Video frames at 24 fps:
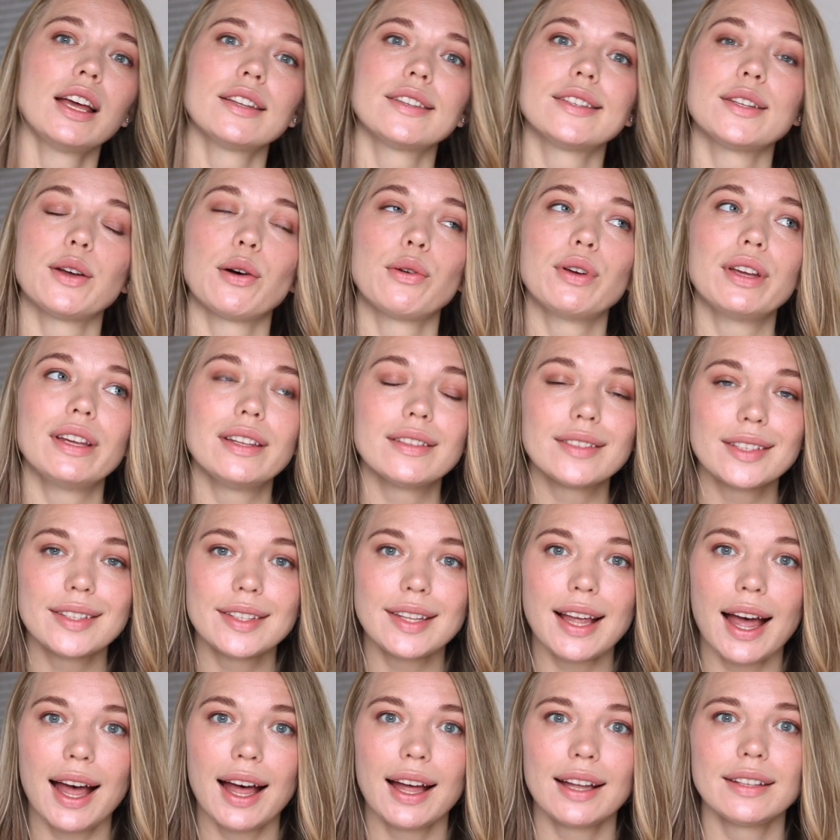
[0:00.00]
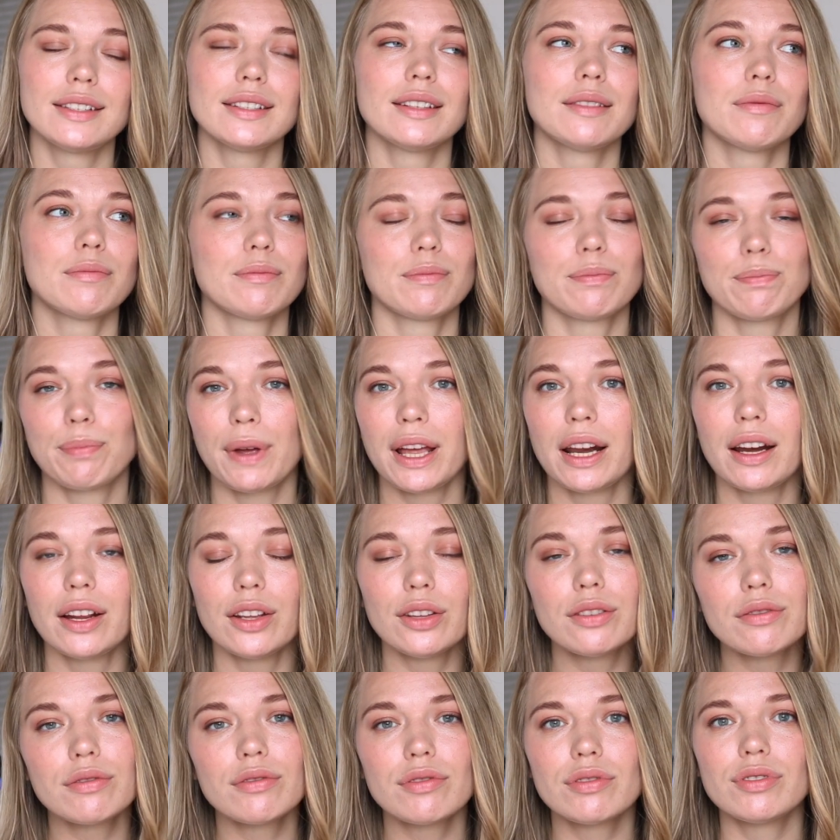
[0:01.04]
So instead, better
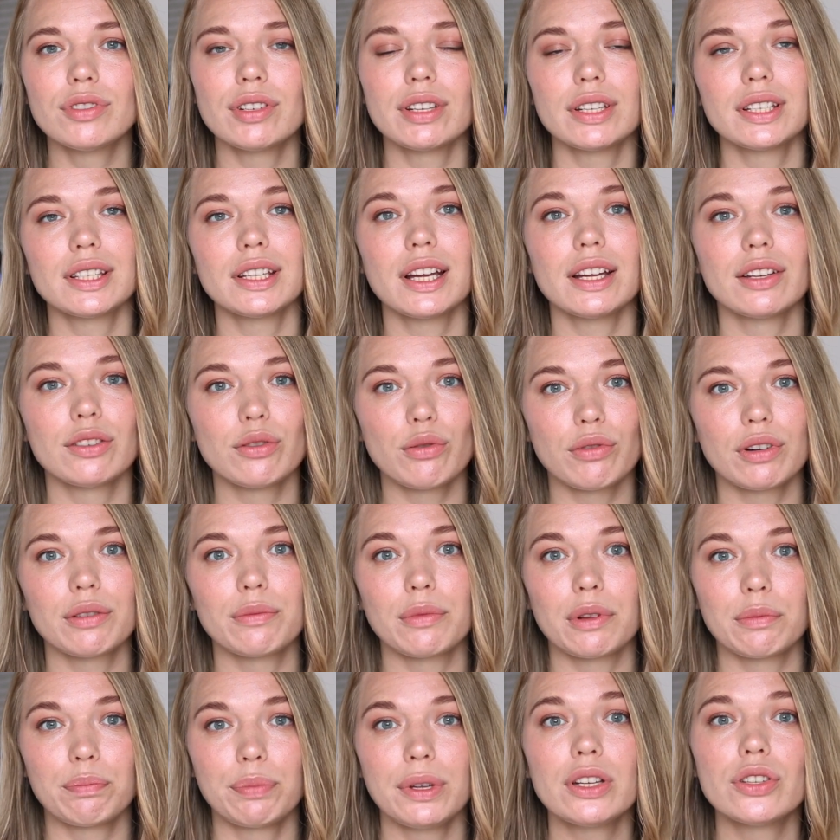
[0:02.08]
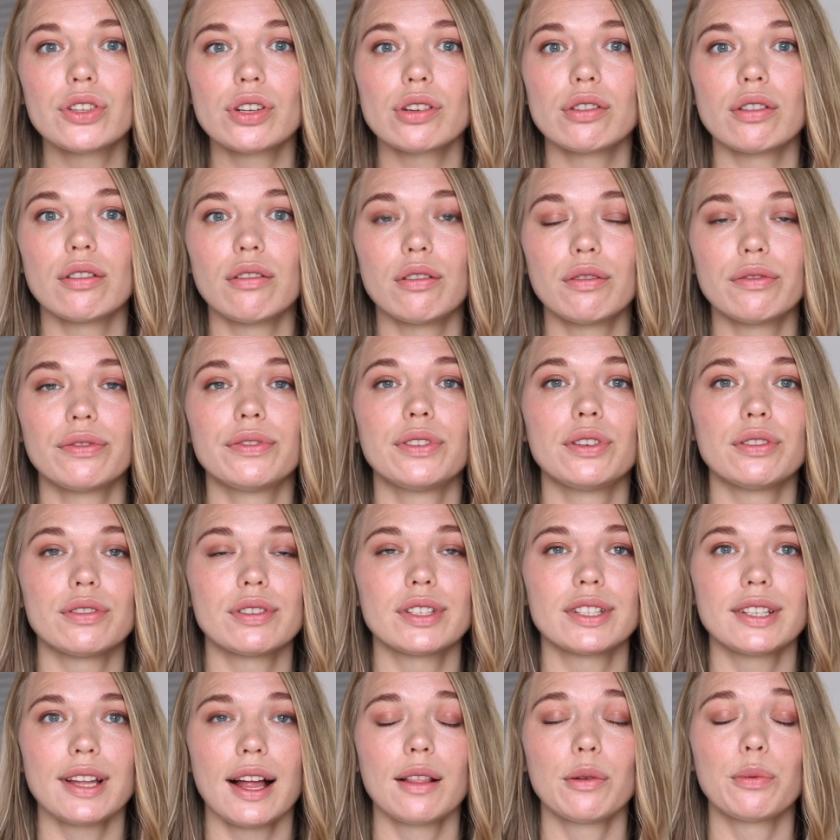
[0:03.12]
use just a normal picture of
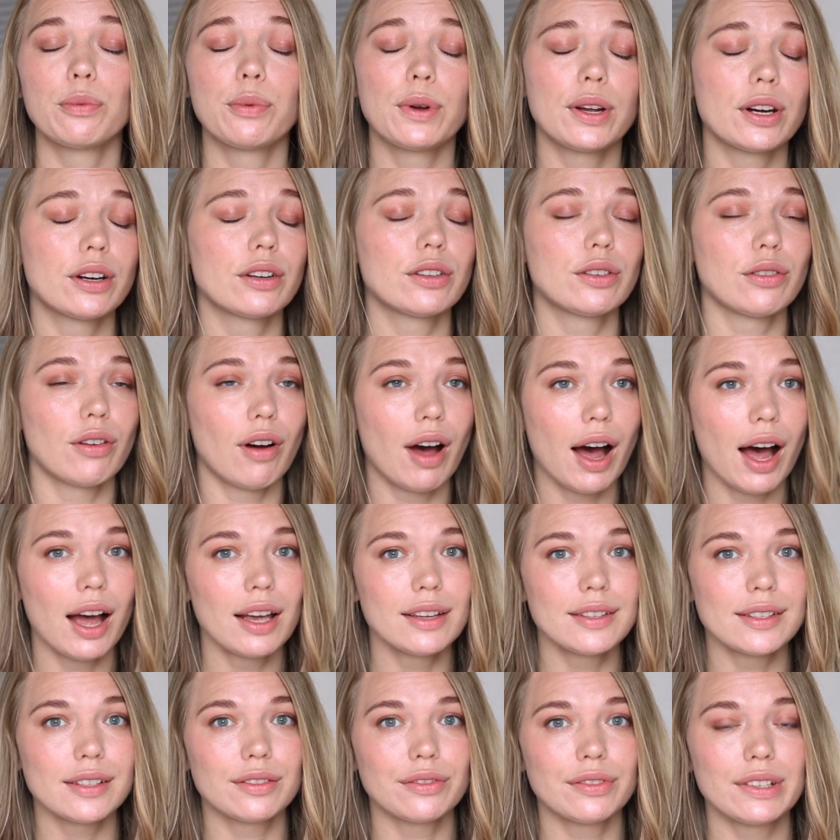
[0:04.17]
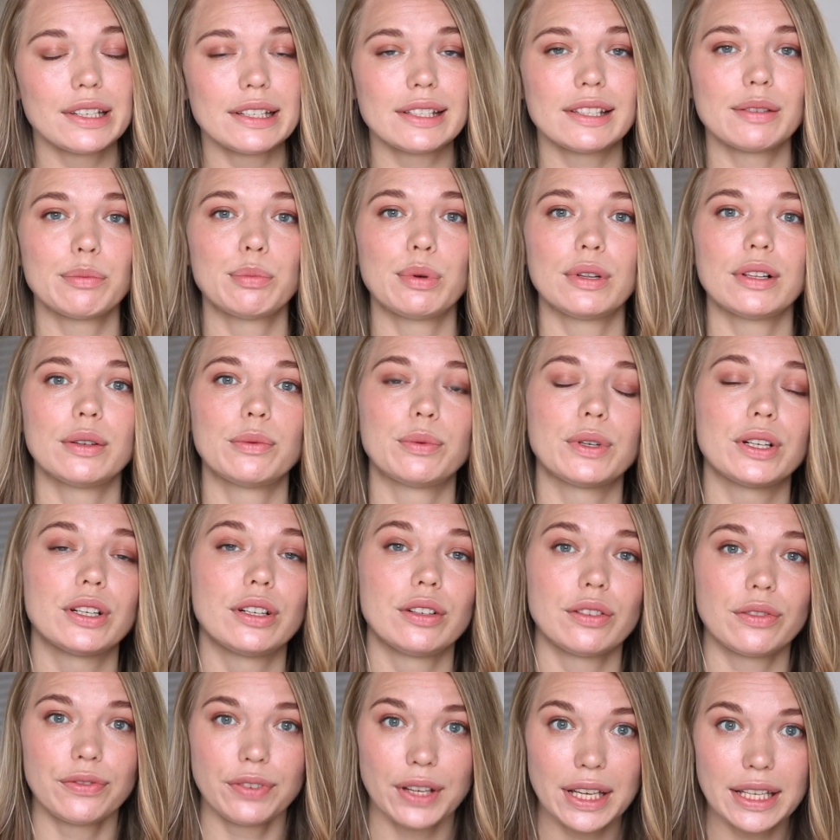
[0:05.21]
yourself where your eyes are visible, where
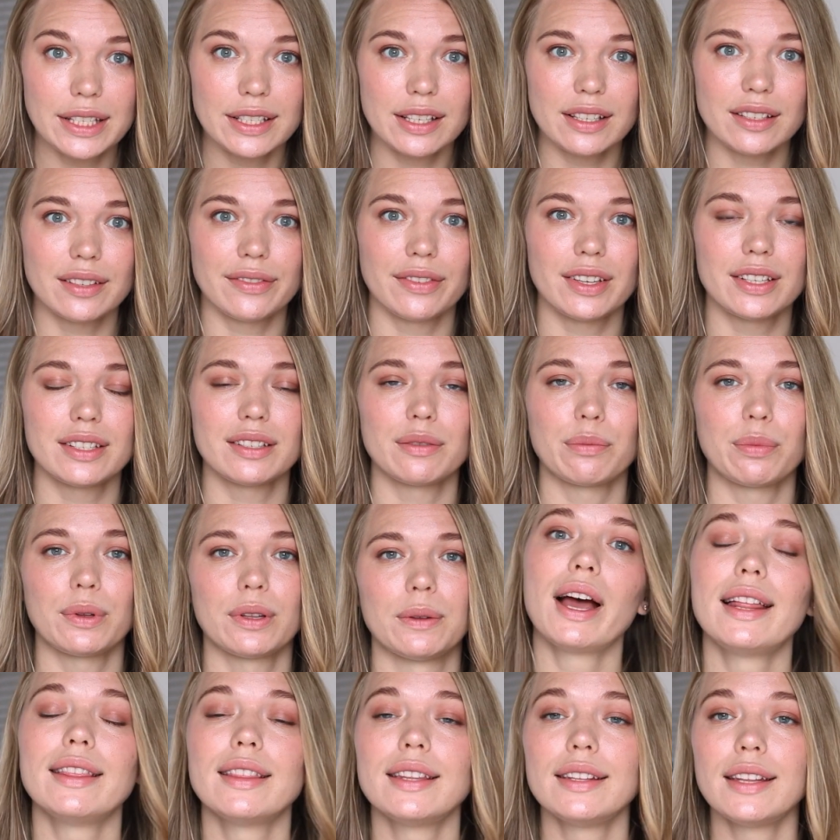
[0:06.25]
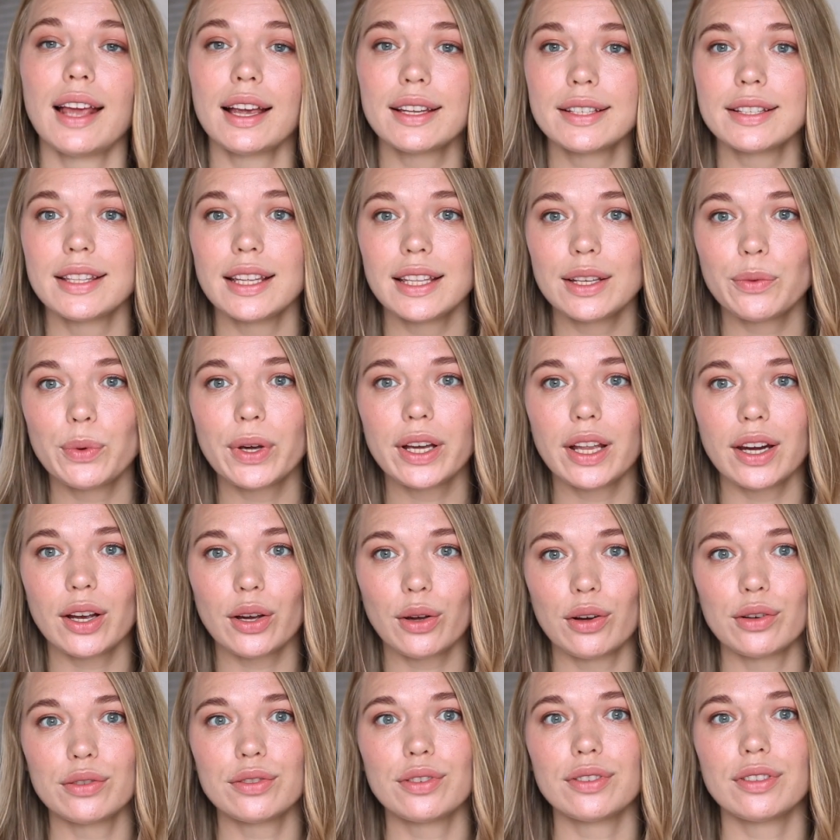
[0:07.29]
your face is visible. And the next thing, we're gonna
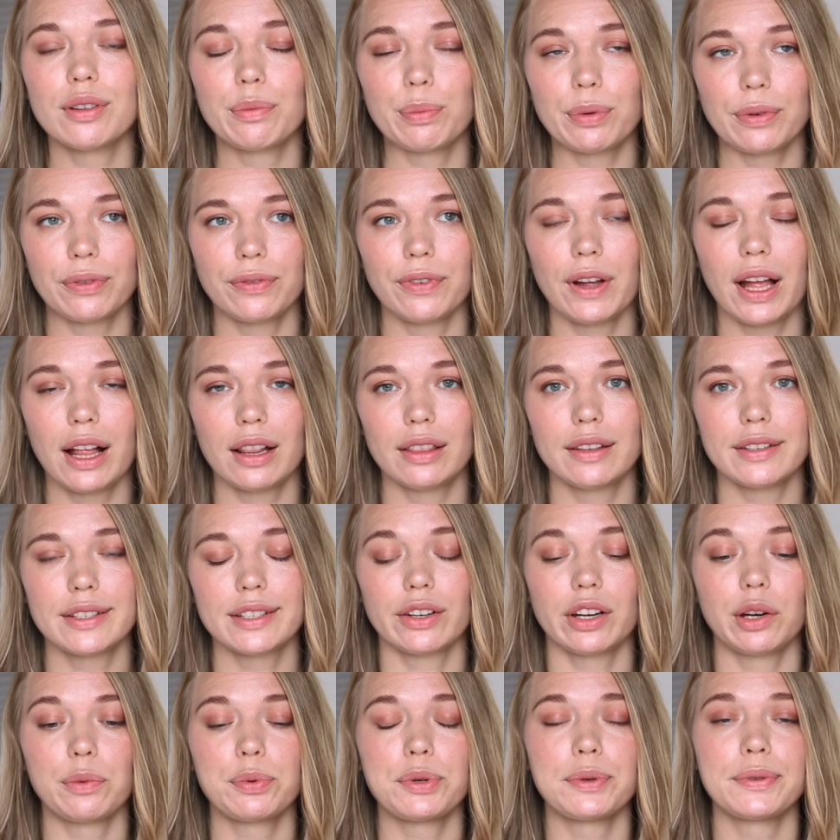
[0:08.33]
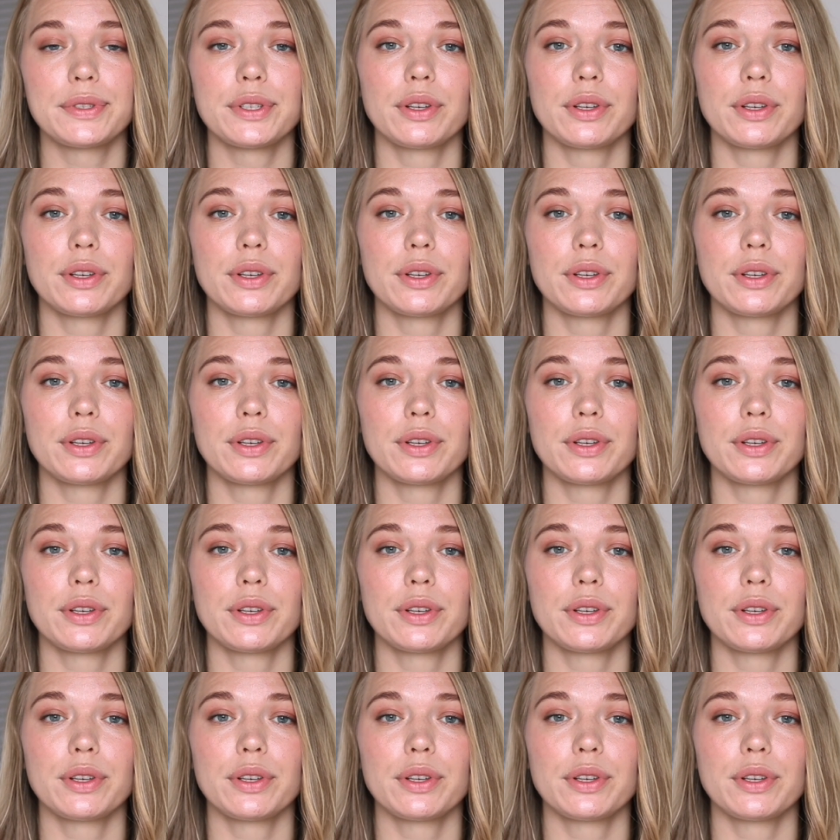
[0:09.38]
go to the profile description.